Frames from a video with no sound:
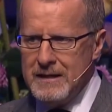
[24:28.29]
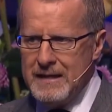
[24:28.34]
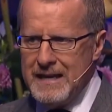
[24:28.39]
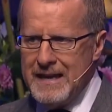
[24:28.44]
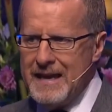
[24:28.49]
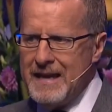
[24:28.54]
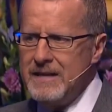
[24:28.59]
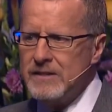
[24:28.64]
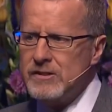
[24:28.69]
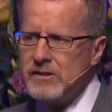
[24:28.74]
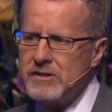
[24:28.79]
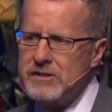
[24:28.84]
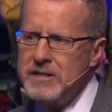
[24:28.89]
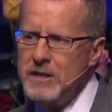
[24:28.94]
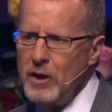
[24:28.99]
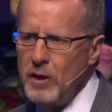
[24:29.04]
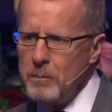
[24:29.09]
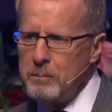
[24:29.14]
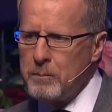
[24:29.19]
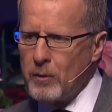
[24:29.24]
He's
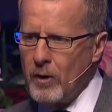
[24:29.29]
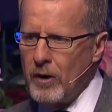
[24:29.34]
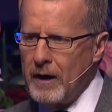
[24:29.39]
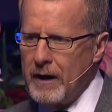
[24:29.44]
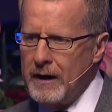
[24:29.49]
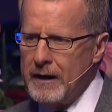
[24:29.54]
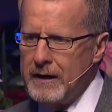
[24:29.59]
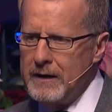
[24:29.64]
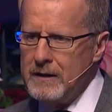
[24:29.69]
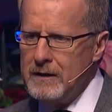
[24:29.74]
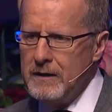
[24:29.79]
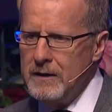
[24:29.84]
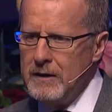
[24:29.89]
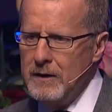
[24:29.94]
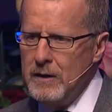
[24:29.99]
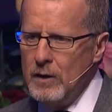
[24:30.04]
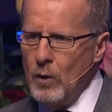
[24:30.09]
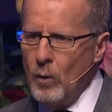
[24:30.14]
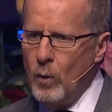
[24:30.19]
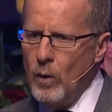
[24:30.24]
still praying
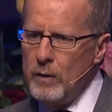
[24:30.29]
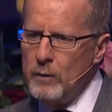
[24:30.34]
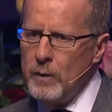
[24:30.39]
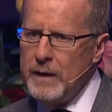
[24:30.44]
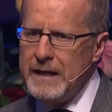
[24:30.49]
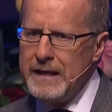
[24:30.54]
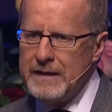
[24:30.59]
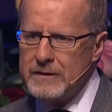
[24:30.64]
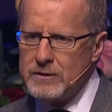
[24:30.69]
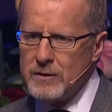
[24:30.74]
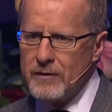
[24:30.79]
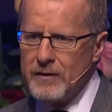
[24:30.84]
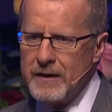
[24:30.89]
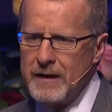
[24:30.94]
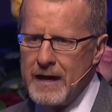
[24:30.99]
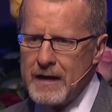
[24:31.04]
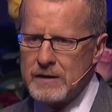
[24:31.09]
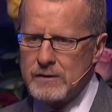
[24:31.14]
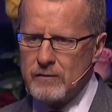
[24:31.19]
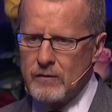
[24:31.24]
when we enter the
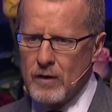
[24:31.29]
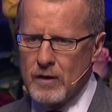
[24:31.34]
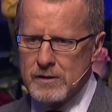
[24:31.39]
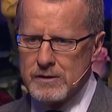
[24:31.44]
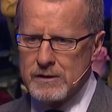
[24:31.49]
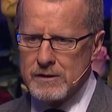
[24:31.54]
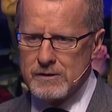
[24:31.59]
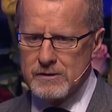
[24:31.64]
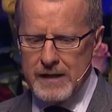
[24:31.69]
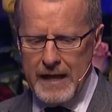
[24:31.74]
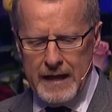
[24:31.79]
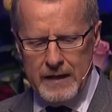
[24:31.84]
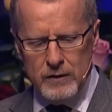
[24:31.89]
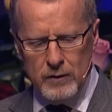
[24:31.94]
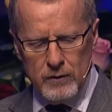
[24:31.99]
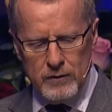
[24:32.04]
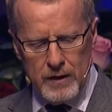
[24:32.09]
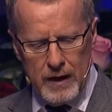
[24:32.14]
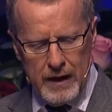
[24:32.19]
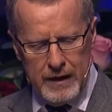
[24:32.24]
next verses.
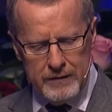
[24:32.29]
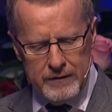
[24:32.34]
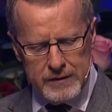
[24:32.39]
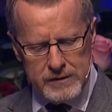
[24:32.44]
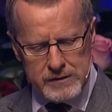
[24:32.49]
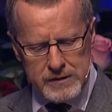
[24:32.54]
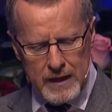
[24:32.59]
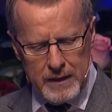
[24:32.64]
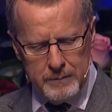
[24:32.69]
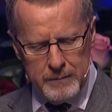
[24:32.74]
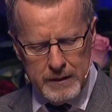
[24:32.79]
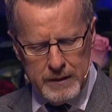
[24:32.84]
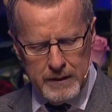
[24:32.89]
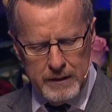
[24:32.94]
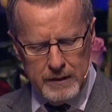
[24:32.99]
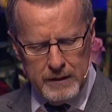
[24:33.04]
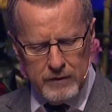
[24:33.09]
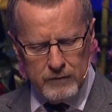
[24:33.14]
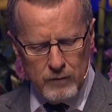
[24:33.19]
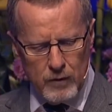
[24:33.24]
Daniel 9, this time
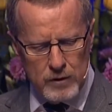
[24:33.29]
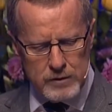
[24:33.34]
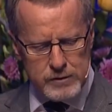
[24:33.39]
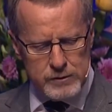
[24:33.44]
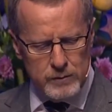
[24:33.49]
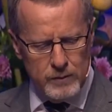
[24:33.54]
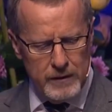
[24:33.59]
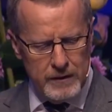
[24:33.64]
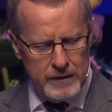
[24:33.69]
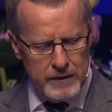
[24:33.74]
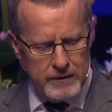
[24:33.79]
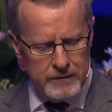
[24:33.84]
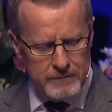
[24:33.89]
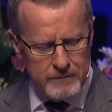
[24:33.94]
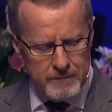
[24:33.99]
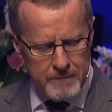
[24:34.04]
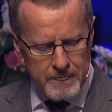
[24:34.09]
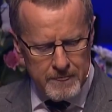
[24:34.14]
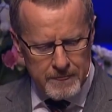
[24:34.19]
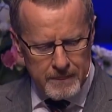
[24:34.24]
beginning in verse 20.
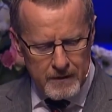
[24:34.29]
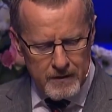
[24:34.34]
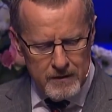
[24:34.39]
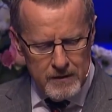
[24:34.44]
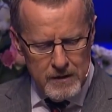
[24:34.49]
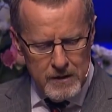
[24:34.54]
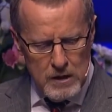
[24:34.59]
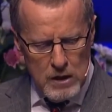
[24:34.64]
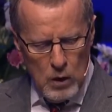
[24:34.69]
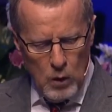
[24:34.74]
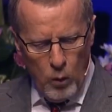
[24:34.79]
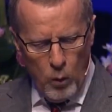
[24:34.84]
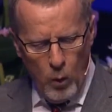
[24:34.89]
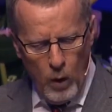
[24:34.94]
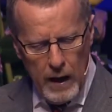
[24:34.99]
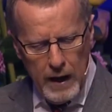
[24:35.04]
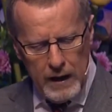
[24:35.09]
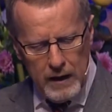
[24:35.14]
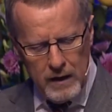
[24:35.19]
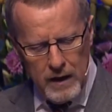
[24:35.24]

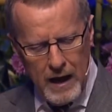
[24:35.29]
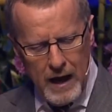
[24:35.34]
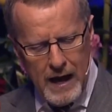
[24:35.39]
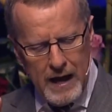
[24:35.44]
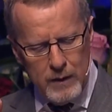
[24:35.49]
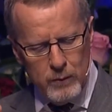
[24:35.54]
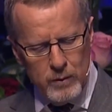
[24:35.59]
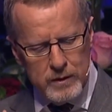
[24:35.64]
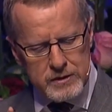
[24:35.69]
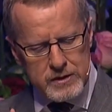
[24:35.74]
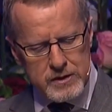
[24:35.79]
While I was